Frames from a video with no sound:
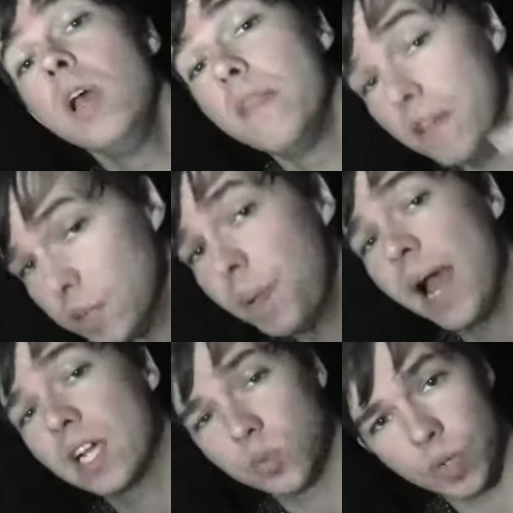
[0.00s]
this
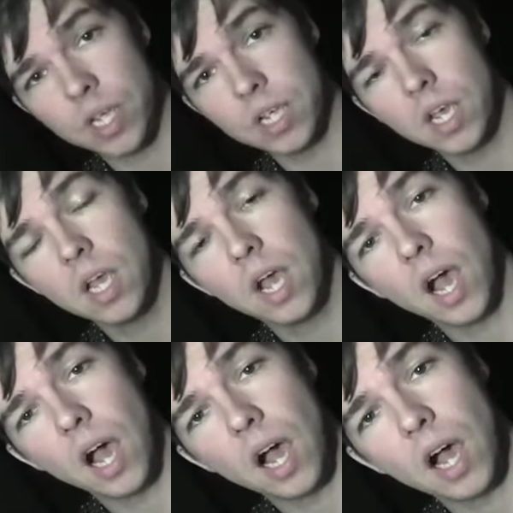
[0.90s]
past week,
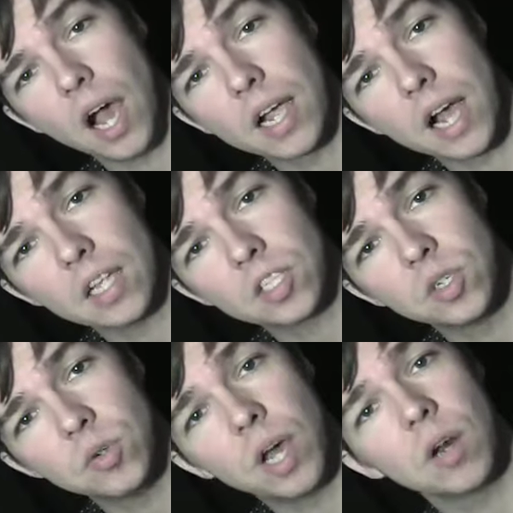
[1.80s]
uh, I got
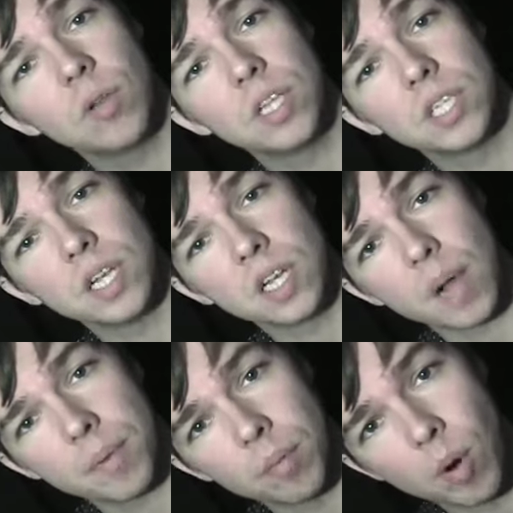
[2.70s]
to not only attend a
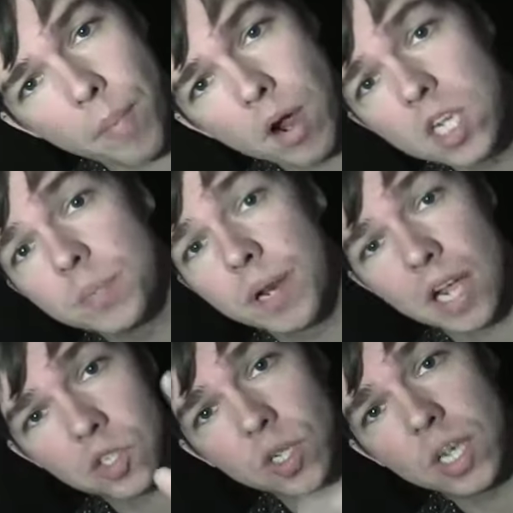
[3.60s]
couple of more parties, but
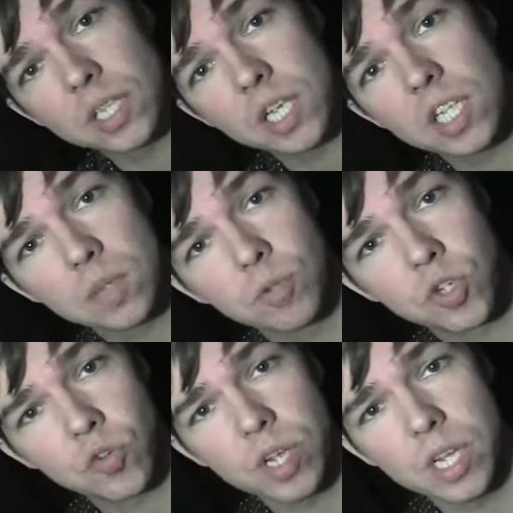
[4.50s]
actually attend some
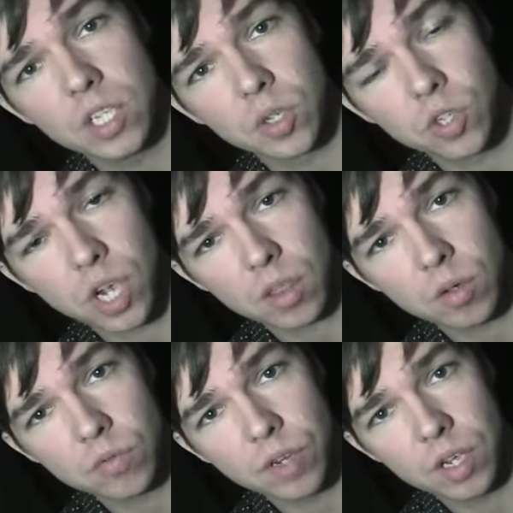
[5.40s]
screenings. So check
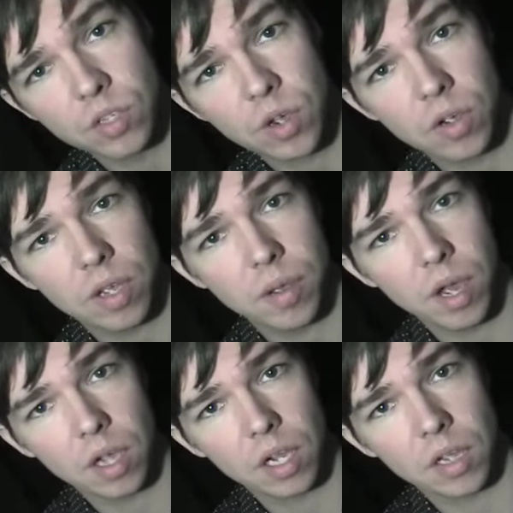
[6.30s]
those videos out.
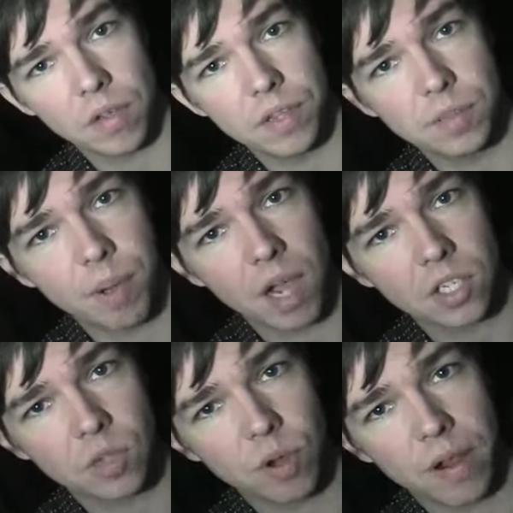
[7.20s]
Uh, click on these
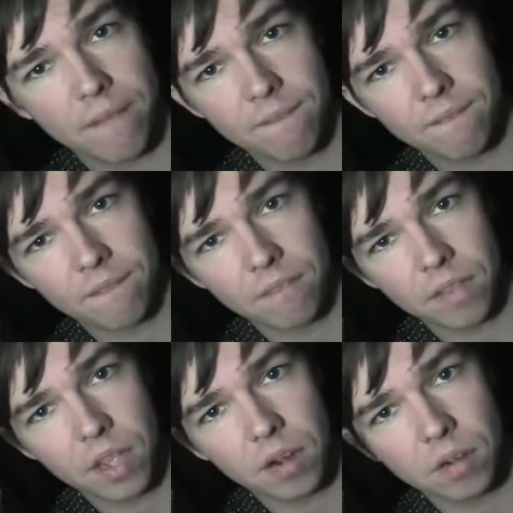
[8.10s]
boxes right
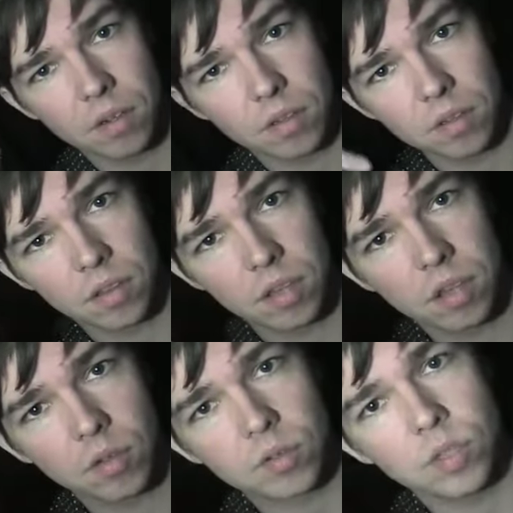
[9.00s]
there.
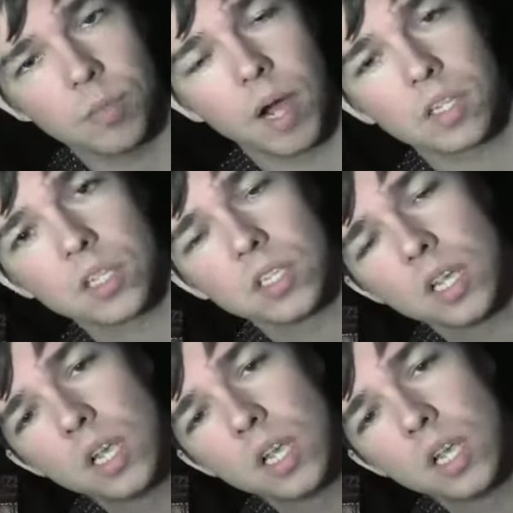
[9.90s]
Those two boxes.